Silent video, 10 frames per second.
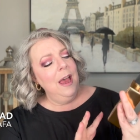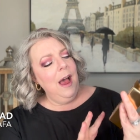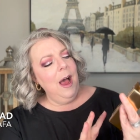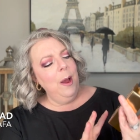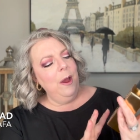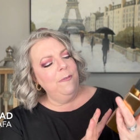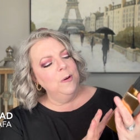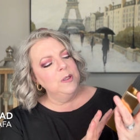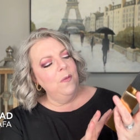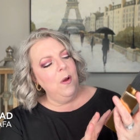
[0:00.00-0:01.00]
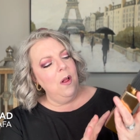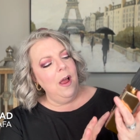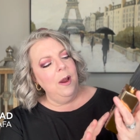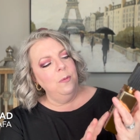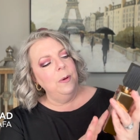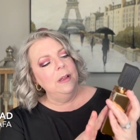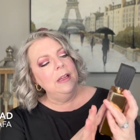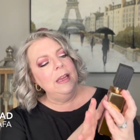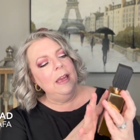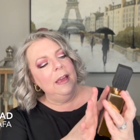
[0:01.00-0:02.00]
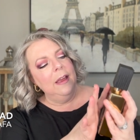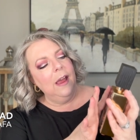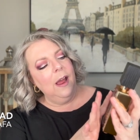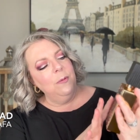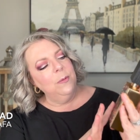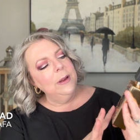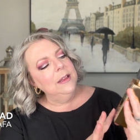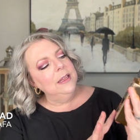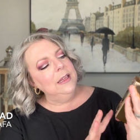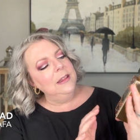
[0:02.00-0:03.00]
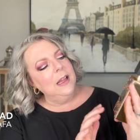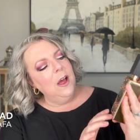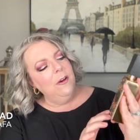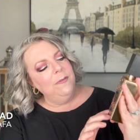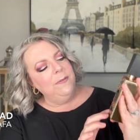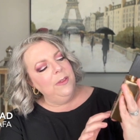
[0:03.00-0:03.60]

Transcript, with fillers: Uh, first of all, I really I really love